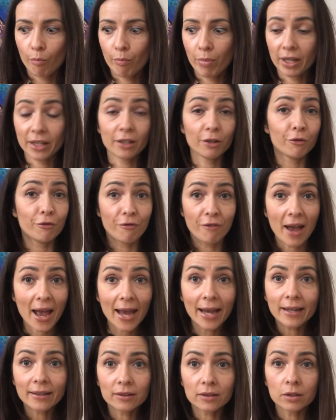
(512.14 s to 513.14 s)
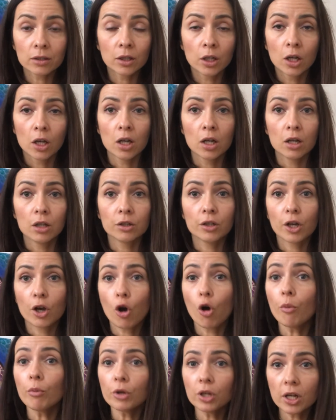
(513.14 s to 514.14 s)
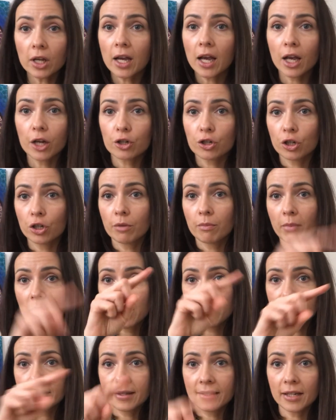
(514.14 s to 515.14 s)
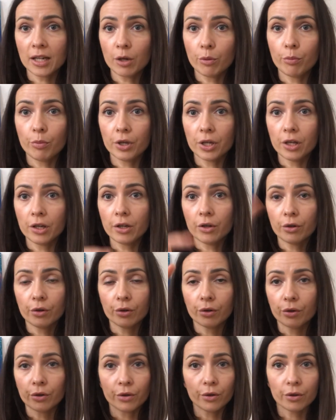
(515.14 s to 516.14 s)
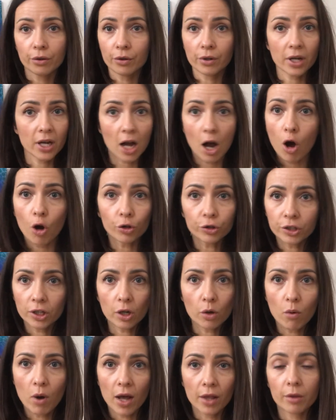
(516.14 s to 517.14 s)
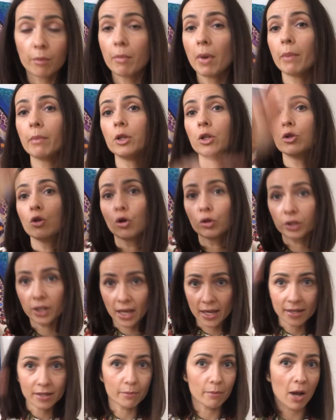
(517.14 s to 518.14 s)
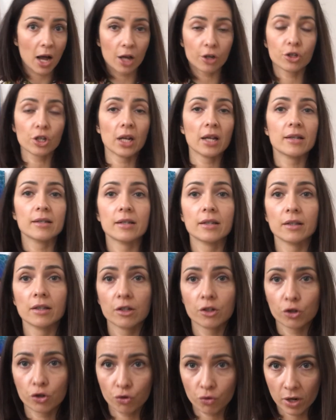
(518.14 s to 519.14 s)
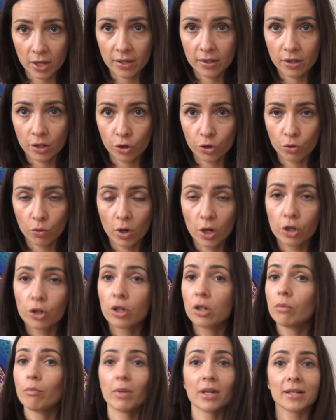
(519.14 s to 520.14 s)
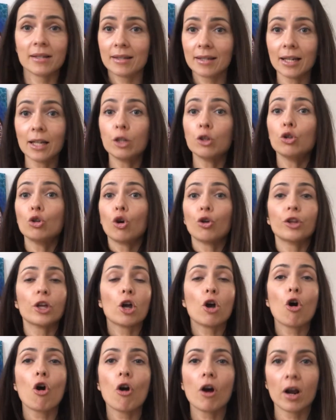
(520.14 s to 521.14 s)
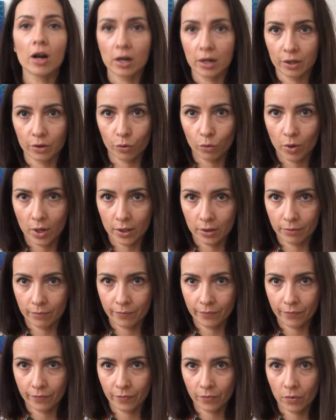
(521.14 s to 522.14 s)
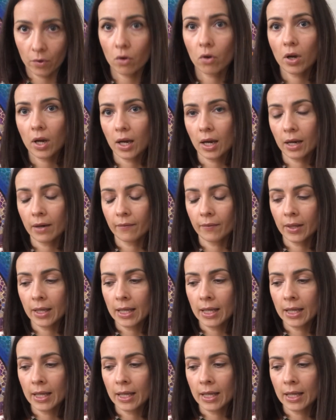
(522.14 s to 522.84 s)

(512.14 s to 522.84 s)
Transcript: But in fact, the communication might still be a chaotic one, maybe not as much as in the stress situation, but still not a coherent one. Okay?